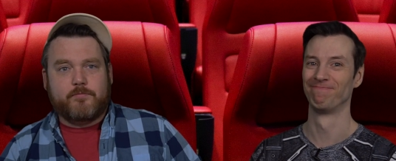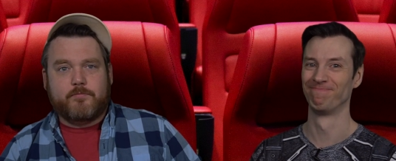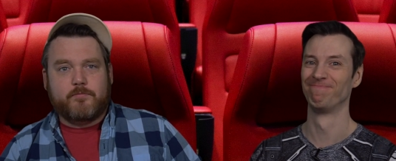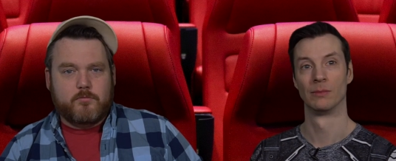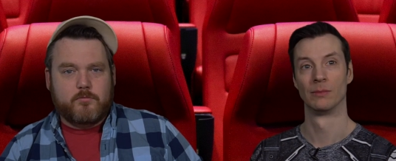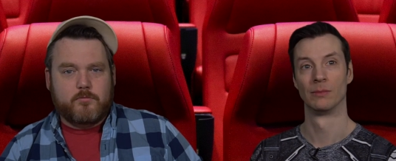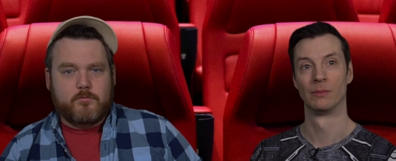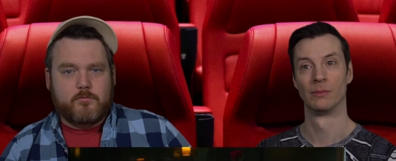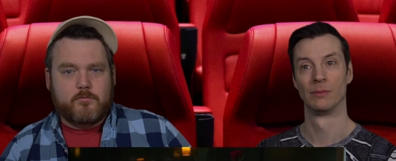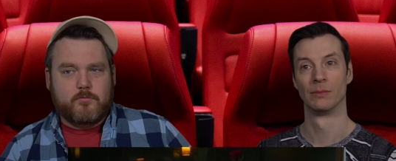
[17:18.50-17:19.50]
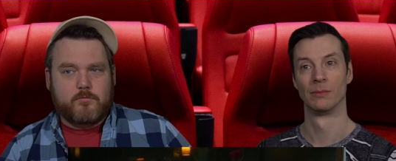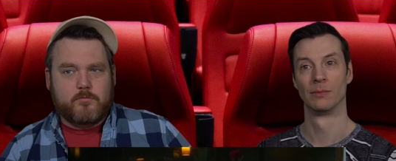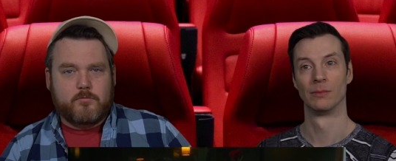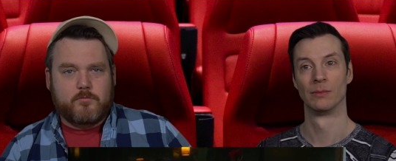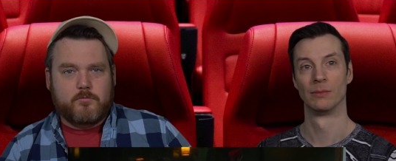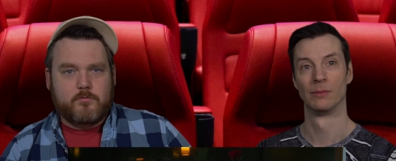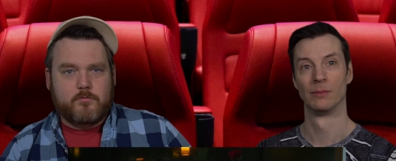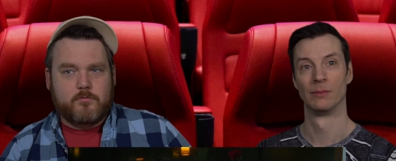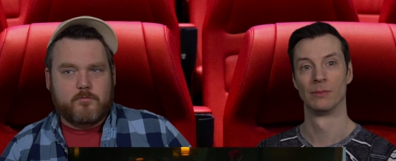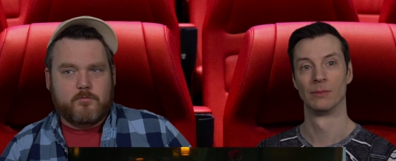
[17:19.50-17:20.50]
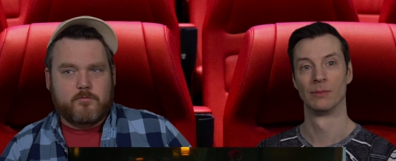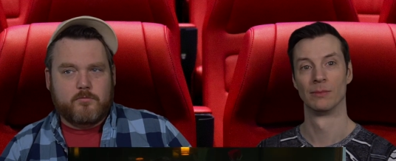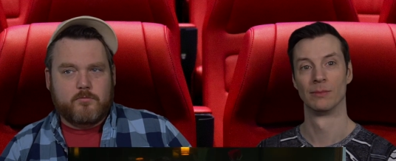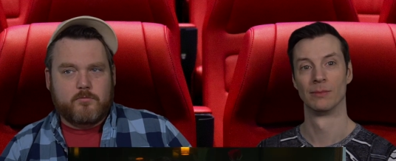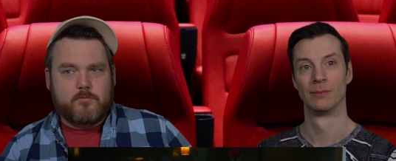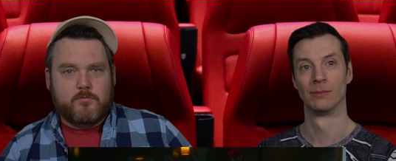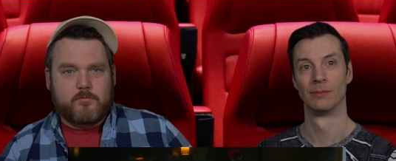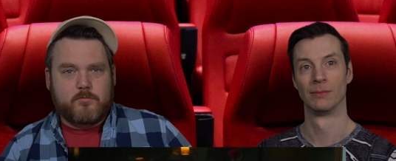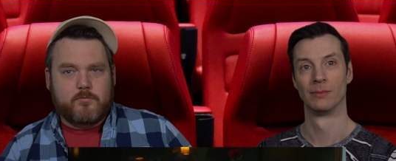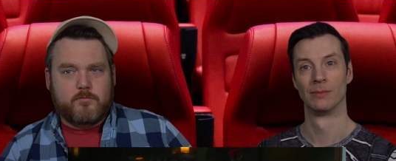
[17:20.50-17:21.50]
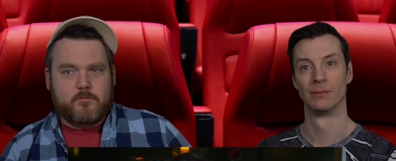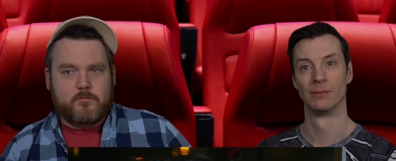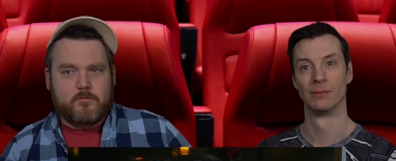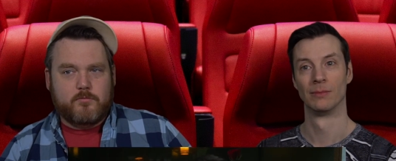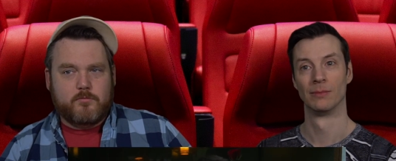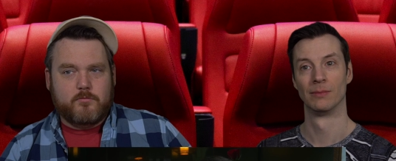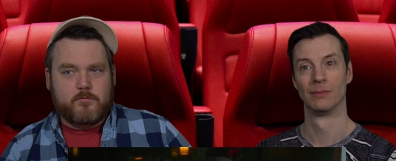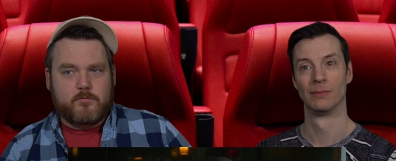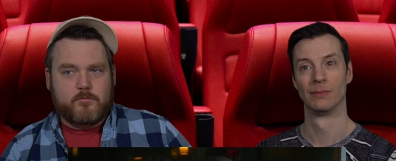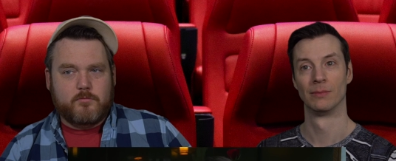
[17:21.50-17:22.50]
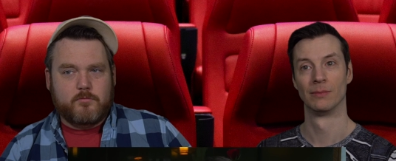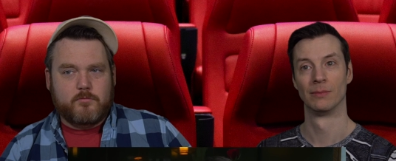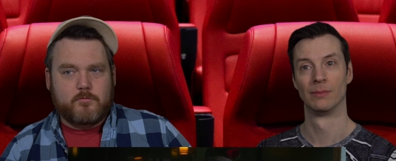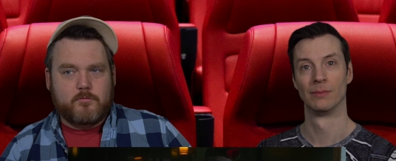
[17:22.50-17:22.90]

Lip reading: Nothing is said.